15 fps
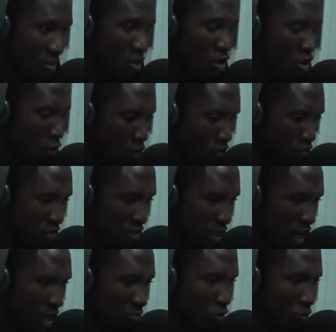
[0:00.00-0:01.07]
is over
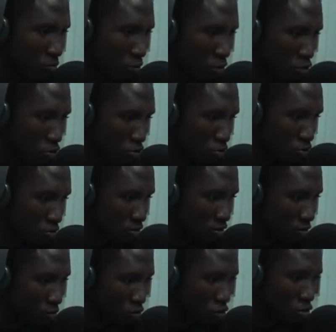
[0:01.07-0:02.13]
time the
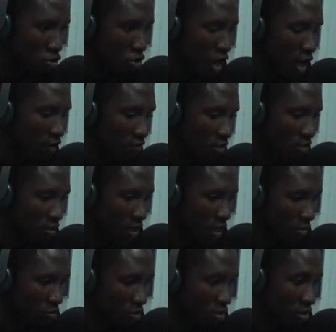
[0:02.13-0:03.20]
motor you have
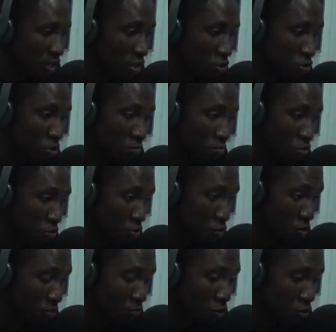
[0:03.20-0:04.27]
inside, because it's actually
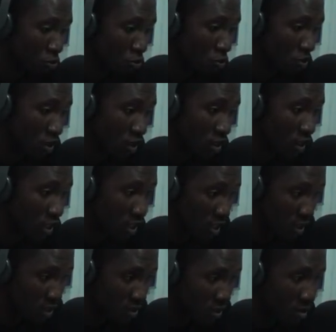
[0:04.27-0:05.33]
built with motor and
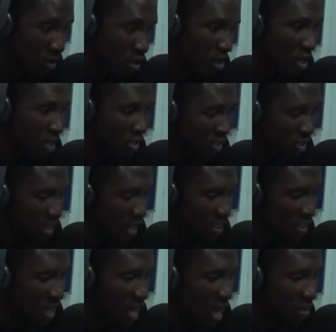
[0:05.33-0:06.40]
gears,
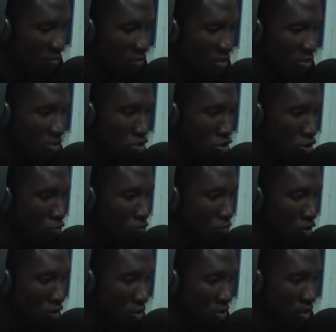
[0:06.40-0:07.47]
starts having so
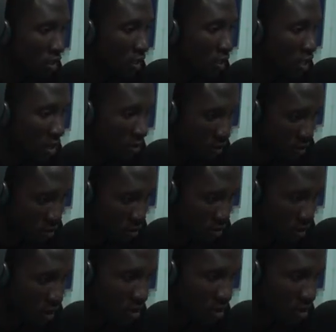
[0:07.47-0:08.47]
much clearance,